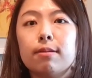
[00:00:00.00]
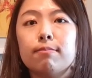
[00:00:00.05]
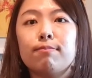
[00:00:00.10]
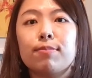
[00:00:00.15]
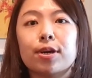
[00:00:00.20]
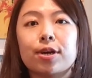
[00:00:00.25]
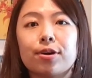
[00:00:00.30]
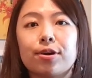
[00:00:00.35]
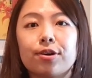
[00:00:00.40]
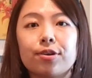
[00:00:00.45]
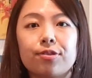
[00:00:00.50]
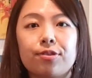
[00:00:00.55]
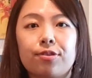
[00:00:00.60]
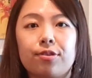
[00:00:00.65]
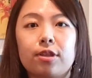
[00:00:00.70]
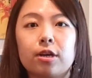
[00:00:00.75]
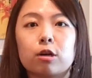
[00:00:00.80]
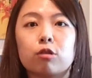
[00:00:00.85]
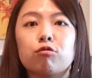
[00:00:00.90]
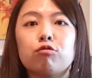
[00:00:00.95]
because
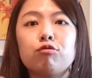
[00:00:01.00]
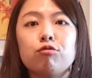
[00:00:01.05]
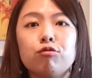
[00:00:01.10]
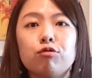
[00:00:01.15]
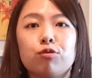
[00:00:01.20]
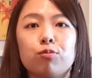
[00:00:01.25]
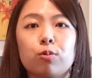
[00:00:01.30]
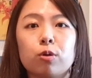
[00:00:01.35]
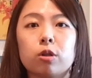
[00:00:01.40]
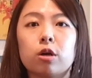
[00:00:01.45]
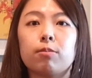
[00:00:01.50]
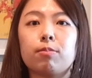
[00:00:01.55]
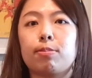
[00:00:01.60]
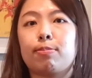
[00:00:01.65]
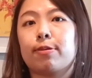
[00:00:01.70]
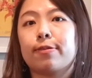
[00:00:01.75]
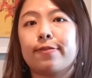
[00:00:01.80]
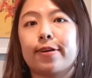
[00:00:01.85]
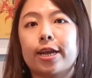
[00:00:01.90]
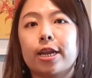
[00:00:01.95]
the cruise will not be
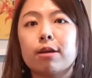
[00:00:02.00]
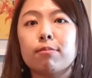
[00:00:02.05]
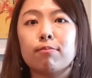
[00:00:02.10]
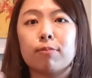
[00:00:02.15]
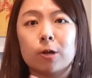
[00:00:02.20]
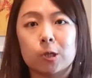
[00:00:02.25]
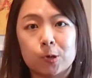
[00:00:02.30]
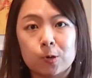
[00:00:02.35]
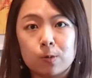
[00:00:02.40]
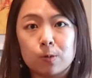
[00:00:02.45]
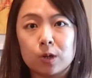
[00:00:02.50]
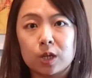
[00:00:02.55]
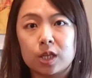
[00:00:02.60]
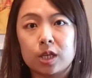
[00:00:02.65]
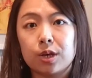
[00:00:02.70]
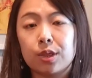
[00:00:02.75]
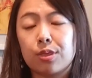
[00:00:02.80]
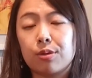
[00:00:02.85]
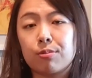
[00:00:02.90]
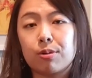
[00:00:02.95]
providing bottled
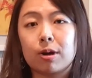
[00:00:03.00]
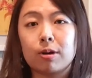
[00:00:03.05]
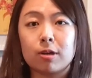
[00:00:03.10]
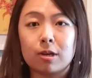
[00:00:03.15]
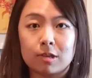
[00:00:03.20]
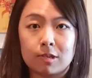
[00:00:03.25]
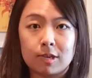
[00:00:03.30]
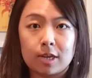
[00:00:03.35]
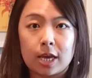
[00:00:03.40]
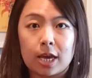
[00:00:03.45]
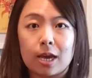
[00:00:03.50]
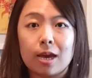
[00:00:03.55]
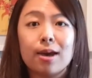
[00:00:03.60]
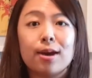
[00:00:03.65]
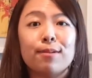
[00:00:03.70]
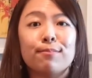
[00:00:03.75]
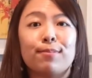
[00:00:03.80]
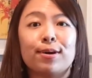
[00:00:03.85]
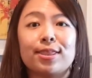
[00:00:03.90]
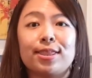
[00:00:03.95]
water throughout your stay,
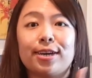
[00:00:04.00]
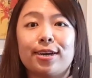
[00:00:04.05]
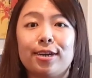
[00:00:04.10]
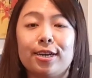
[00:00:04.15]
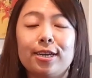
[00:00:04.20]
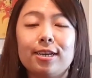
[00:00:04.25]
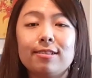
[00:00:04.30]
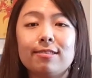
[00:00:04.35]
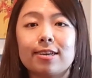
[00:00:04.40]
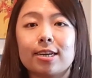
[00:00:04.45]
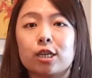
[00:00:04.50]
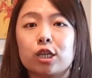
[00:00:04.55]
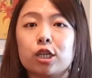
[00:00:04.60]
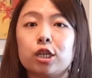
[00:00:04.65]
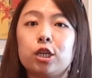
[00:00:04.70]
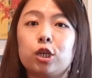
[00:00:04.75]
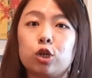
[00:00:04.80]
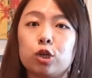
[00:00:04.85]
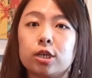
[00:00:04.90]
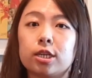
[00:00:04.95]
but there is
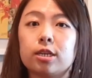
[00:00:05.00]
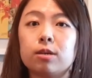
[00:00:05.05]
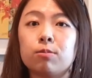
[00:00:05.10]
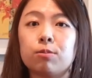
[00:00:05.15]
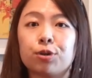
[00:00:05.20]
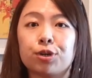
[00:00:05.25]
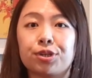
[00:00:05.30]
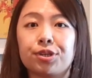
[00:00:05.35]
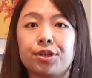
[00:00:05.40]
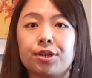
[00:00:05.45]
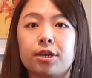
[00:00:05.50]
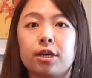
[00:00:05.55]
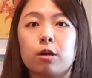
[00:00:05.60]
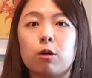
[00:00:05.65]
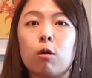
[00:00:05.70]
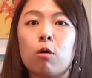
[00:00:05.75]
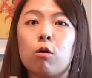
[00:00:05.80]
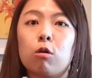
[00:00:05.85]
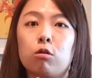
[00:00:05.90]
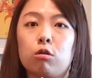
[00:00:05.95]
actually drinking water at
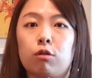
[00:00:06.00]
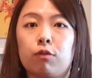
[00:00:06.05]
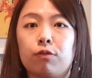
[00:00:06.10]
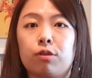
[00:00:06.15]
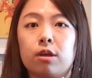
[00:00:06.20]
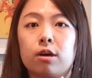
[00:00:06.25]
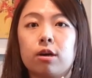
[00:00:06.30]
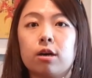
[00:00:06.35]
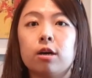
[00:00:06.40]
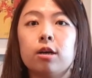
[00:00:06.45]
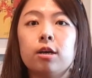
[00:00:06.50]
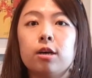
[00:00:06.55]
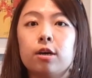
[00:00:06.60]
all of the